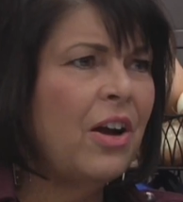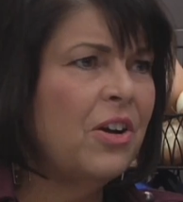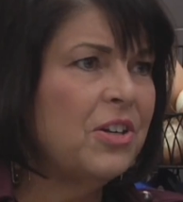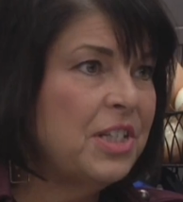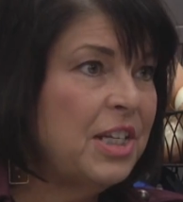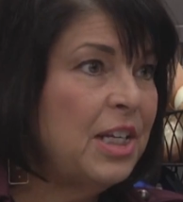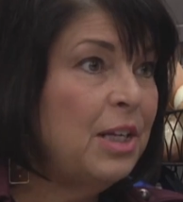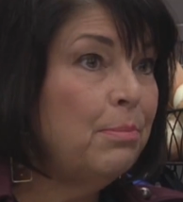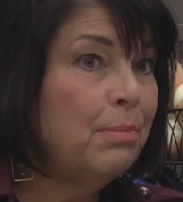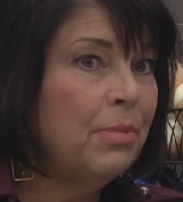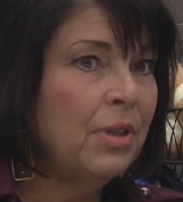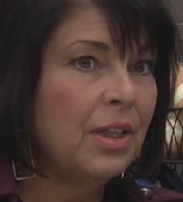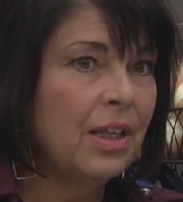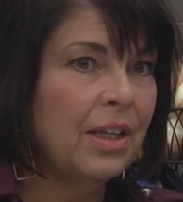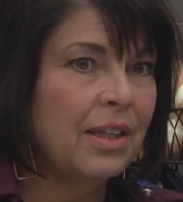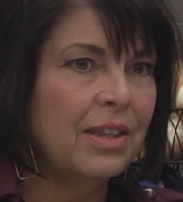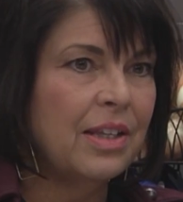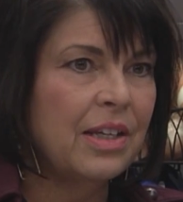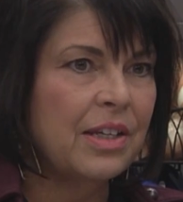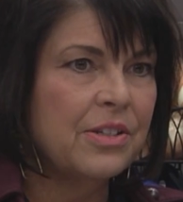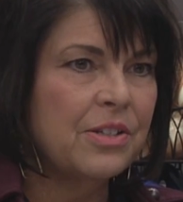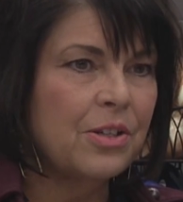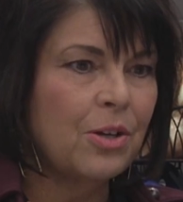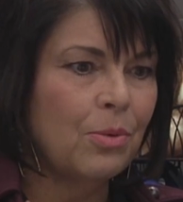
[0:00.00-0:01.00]
our team building
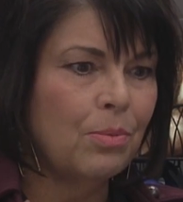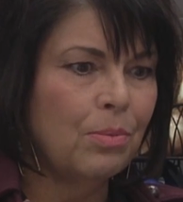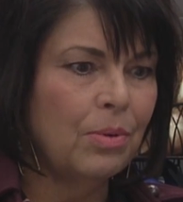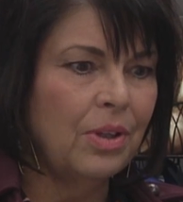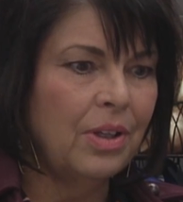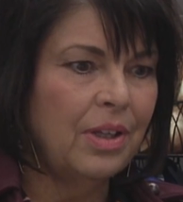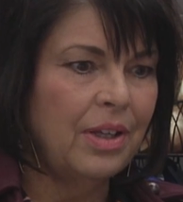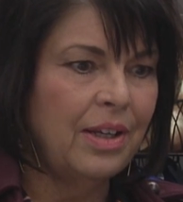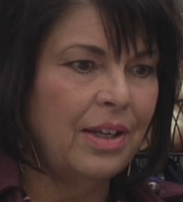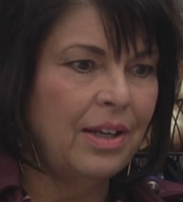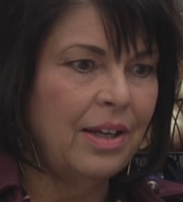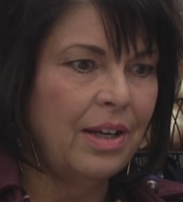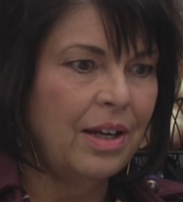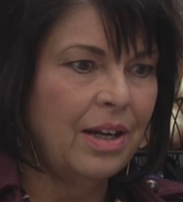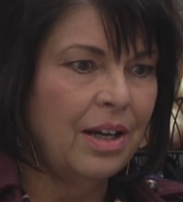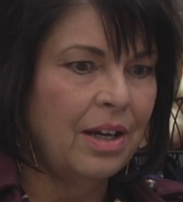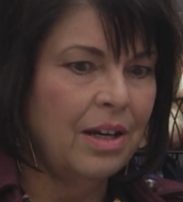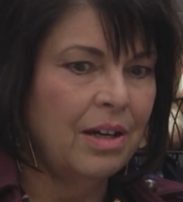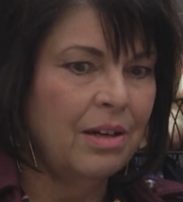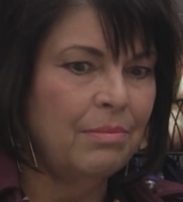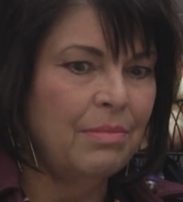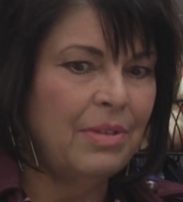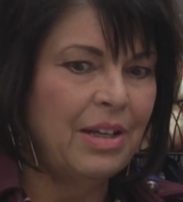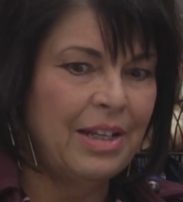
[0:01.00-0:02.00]
things are really
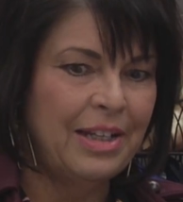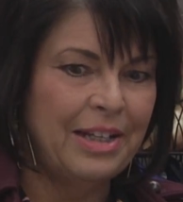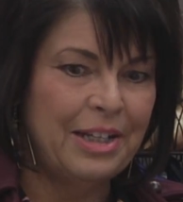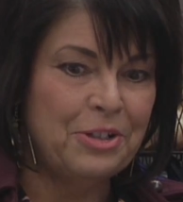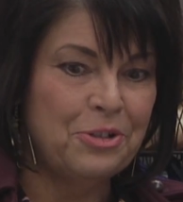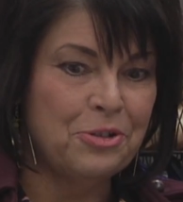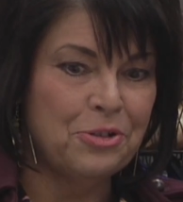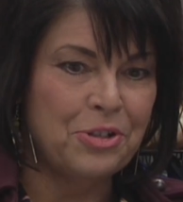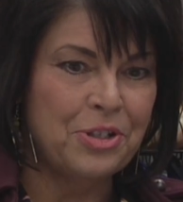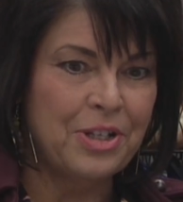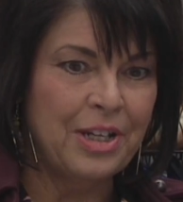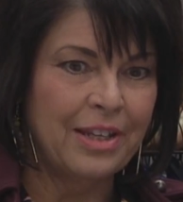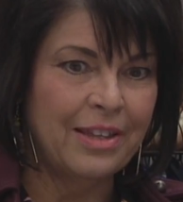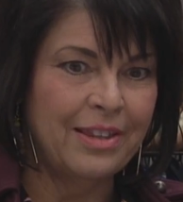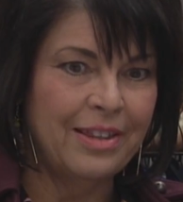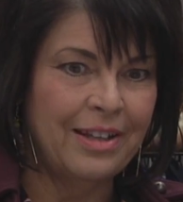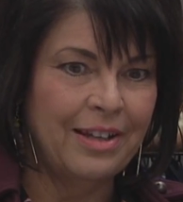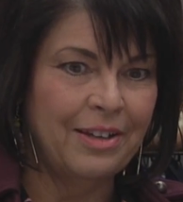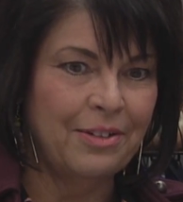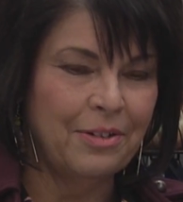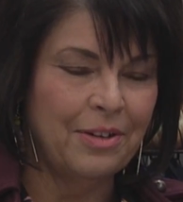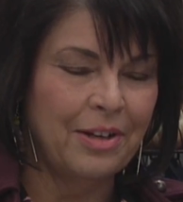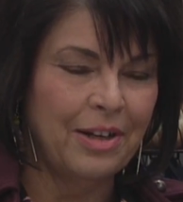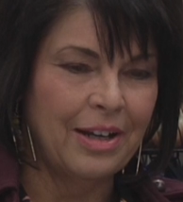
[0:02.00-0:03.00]
an interesting
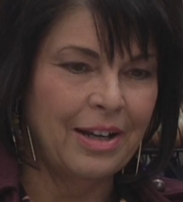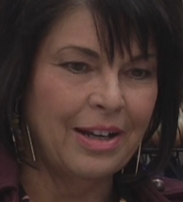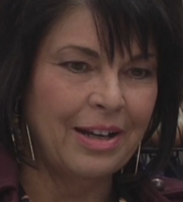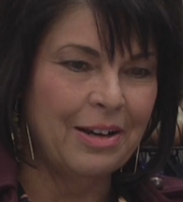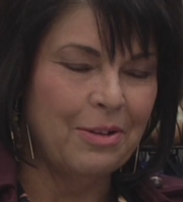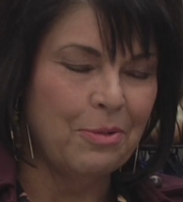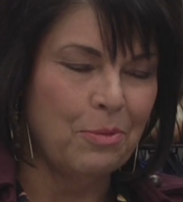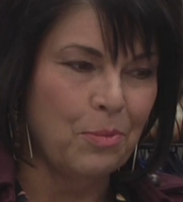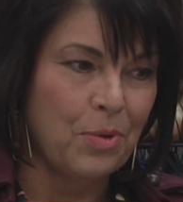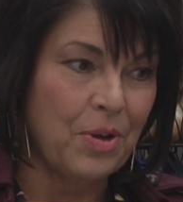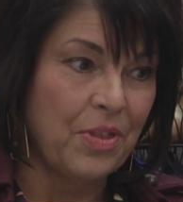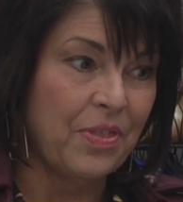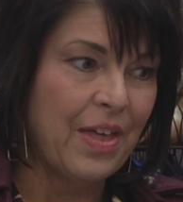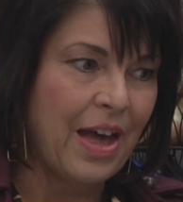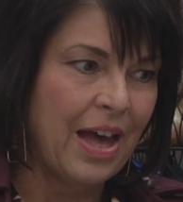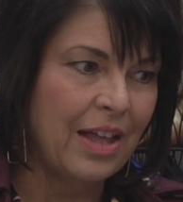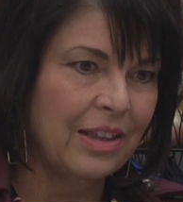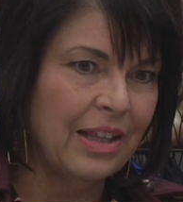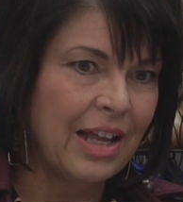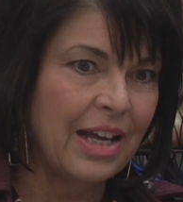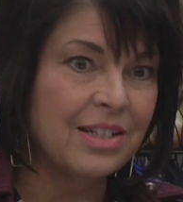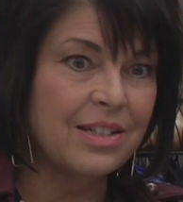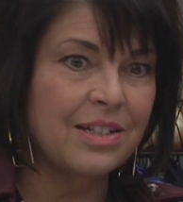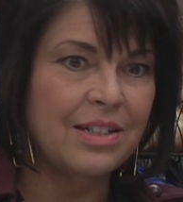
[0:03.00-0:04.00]
thing with
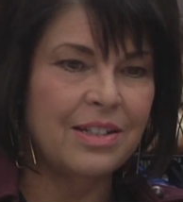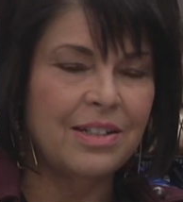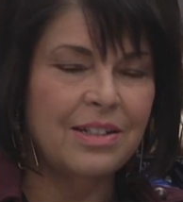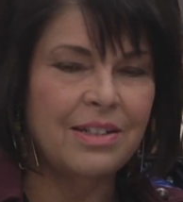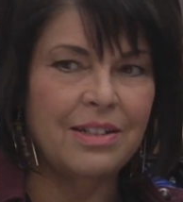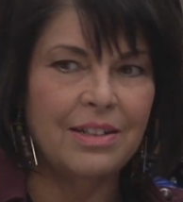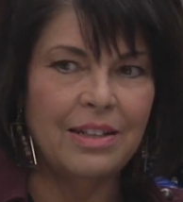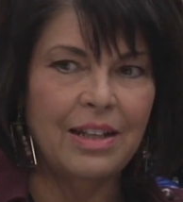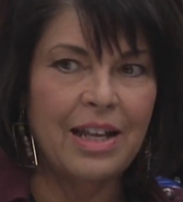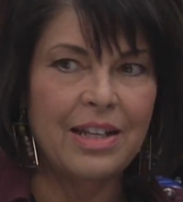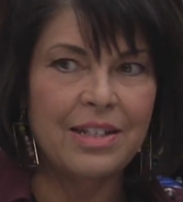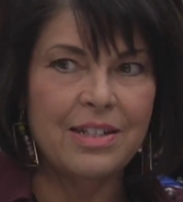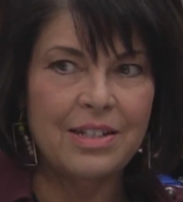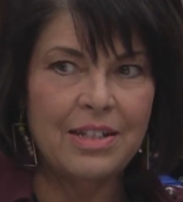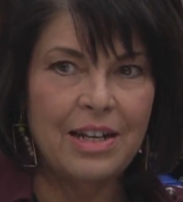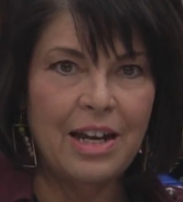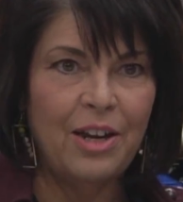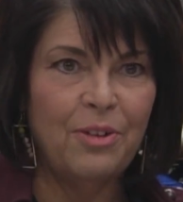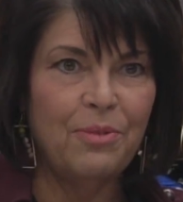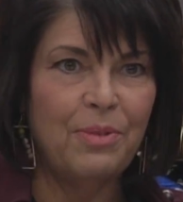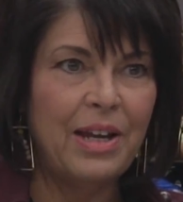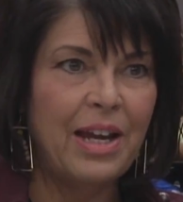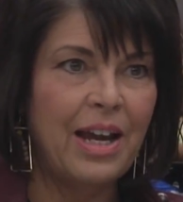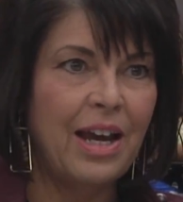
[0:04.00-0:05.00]
that. Last
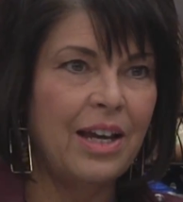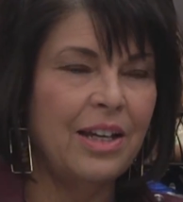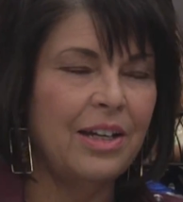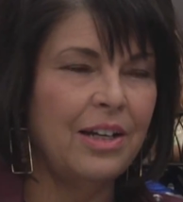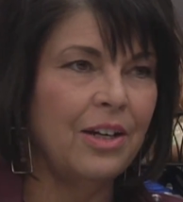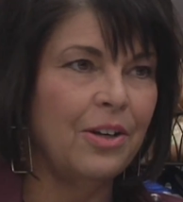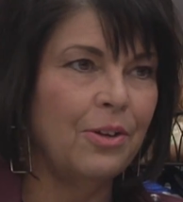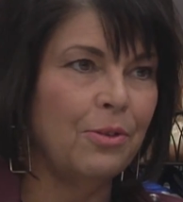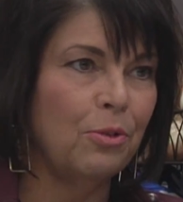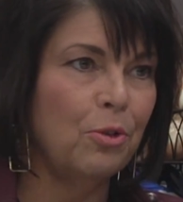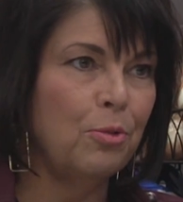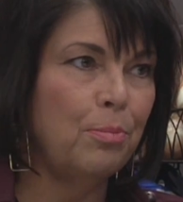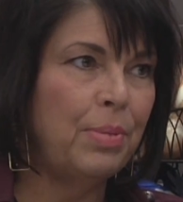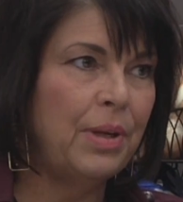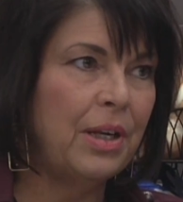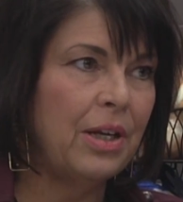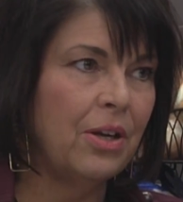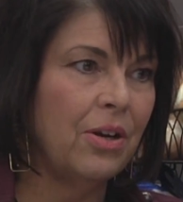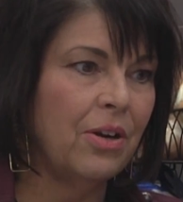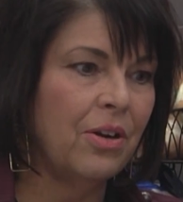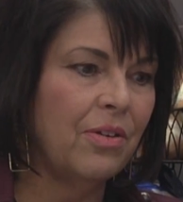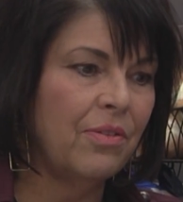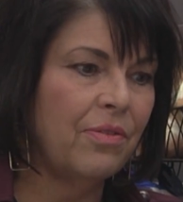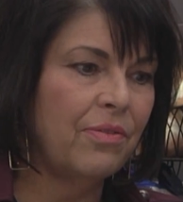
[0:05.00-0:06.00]
night we had a group
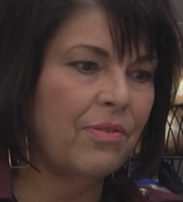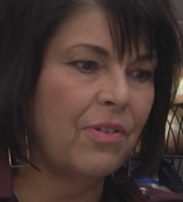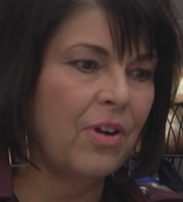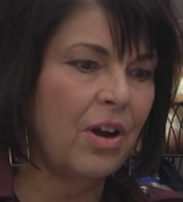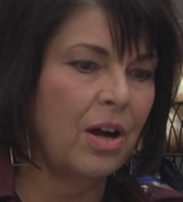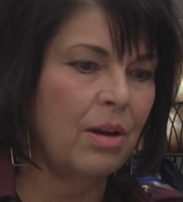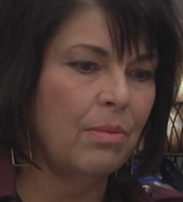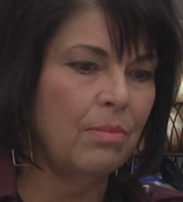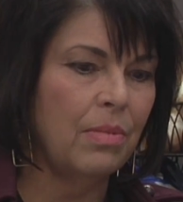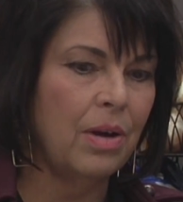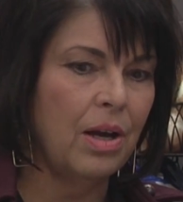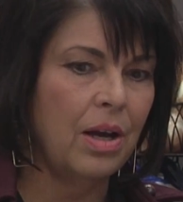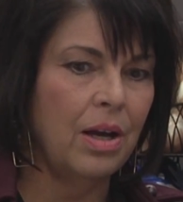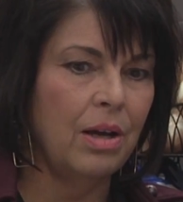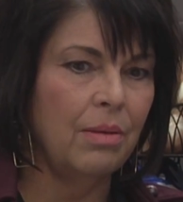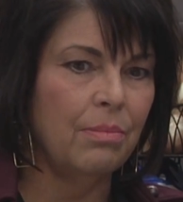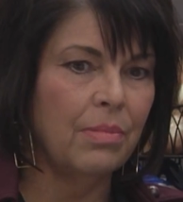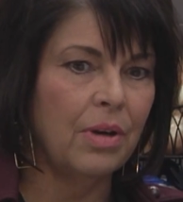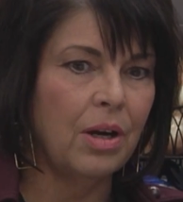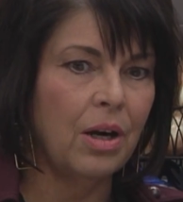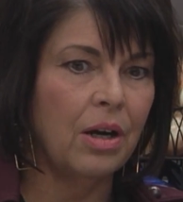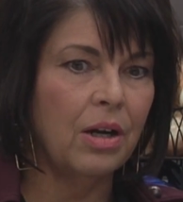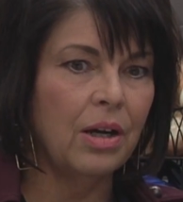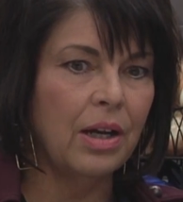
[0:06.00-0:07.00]
here
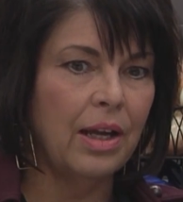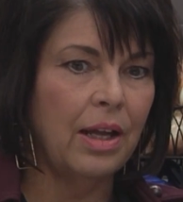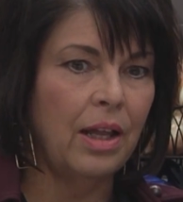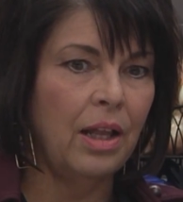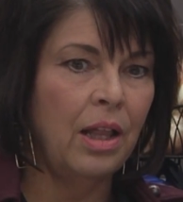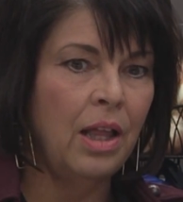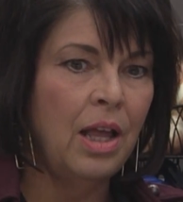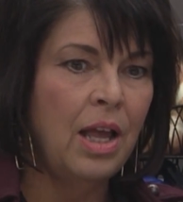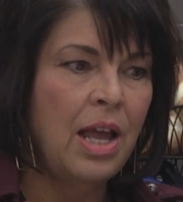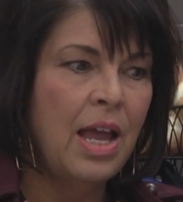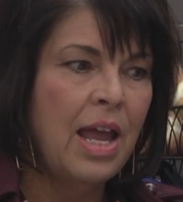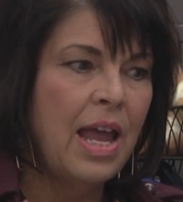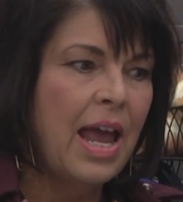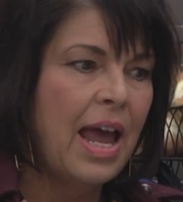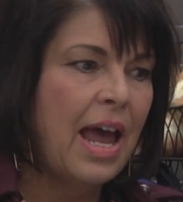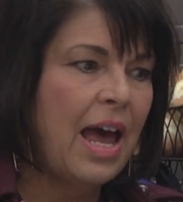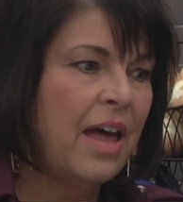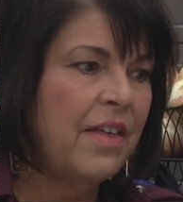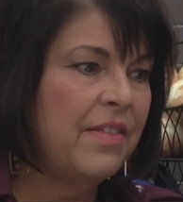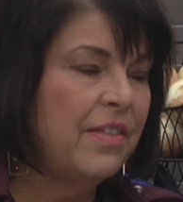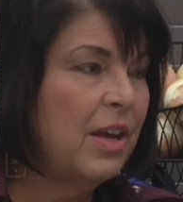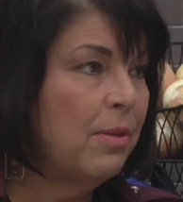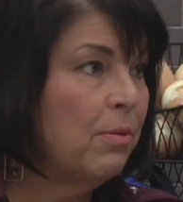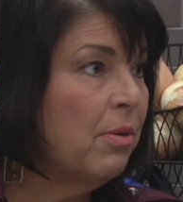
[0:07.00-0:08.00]
from Cargill,
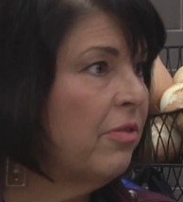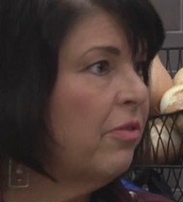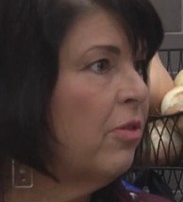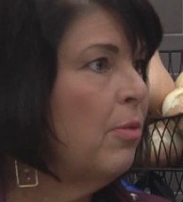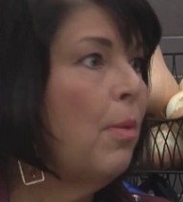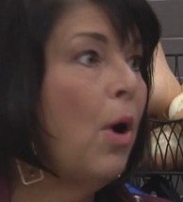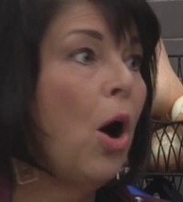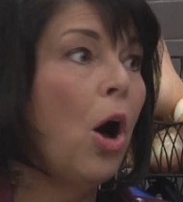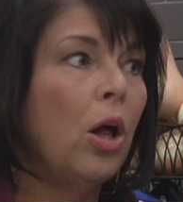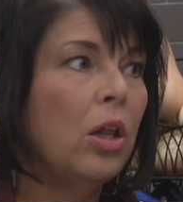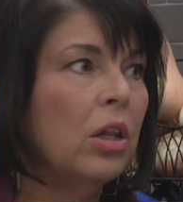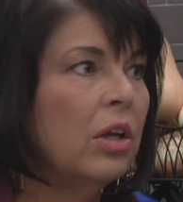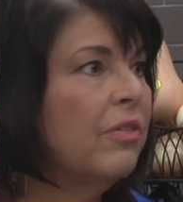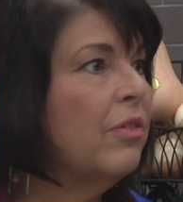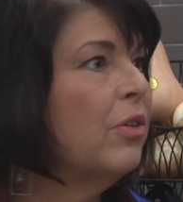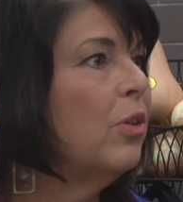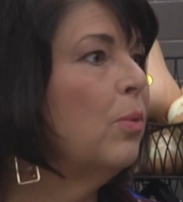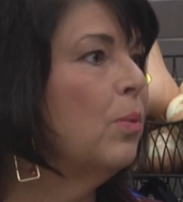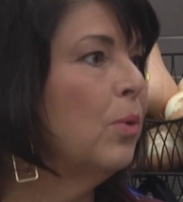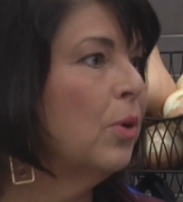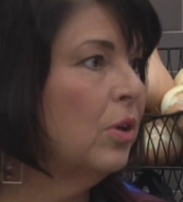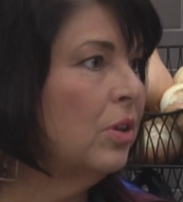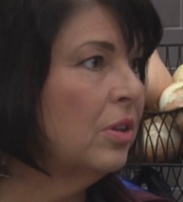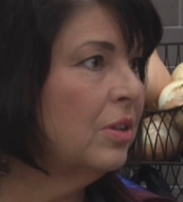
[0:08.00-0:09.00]
and they were from all over
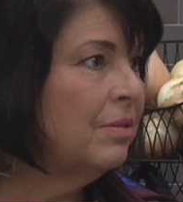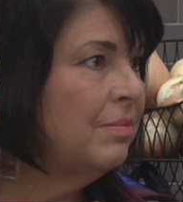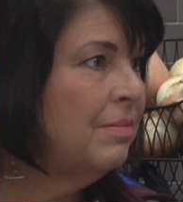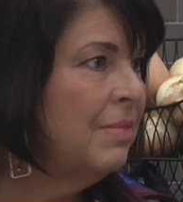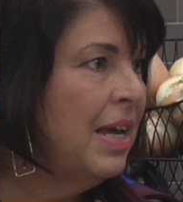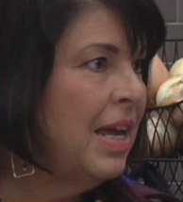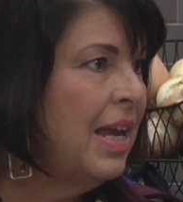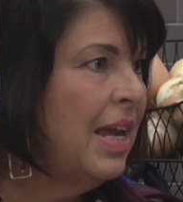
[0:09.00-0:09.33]
the world.